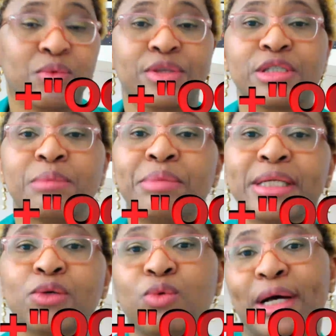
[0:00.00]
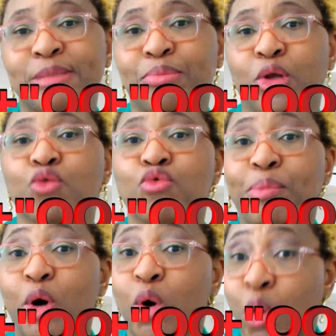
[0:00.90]
with somebody who has blood group
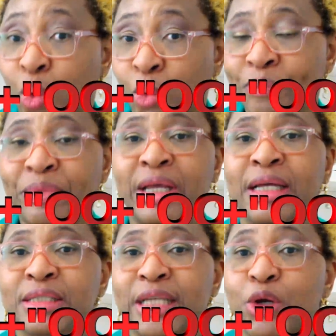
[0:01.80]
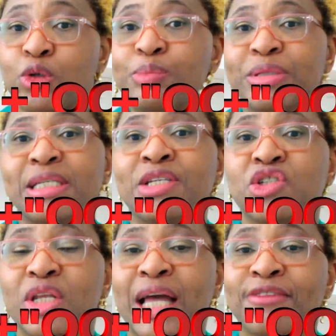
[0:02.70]
O, they could
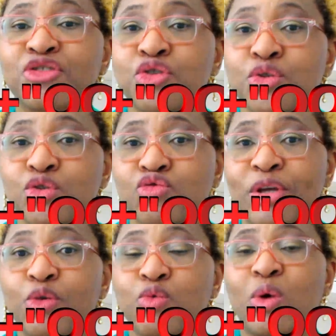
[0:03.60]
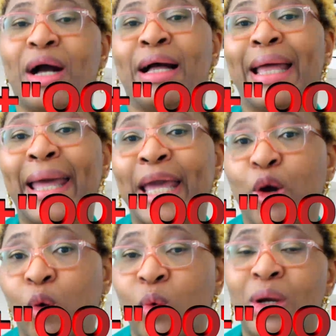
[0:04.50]
potentially have children who are
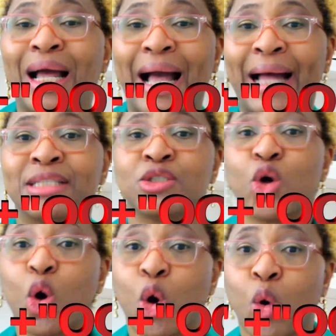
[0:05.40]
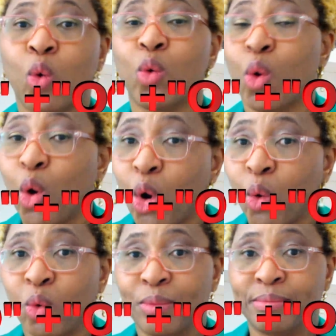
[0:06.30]
AO and
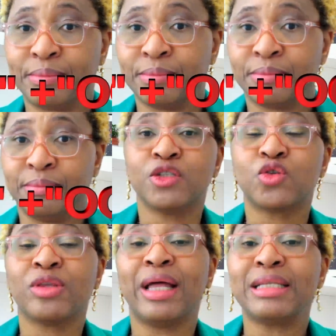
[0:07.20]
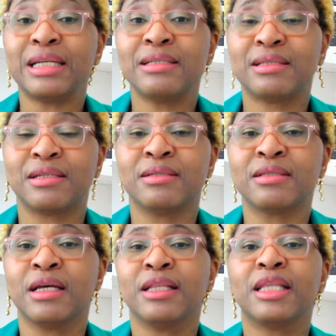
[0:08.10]
OO. So in that instance,
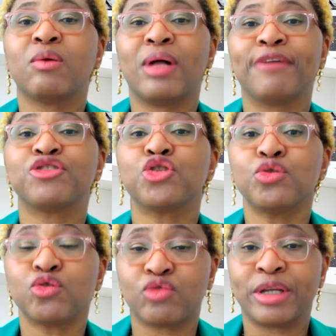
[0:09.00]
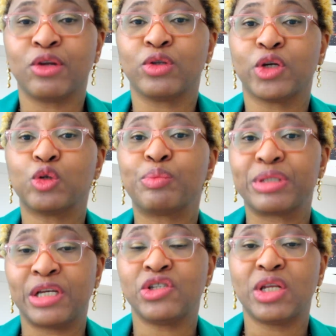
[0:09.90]
they will have children or they could
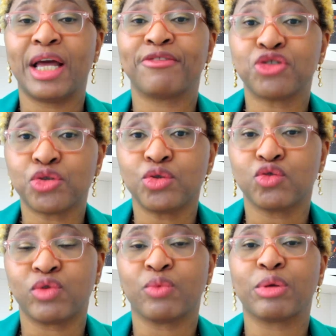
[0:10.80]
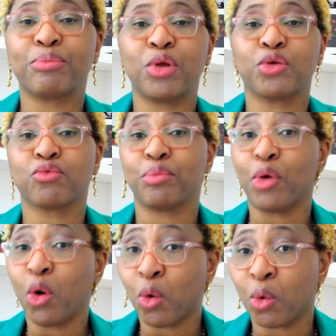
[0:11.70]
potentially have children with blood group
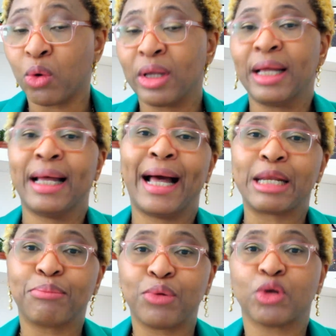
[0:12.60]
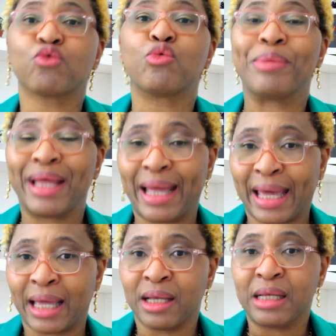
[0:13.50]
O and blood group
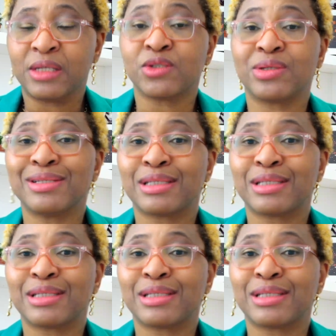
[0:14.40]
A. So this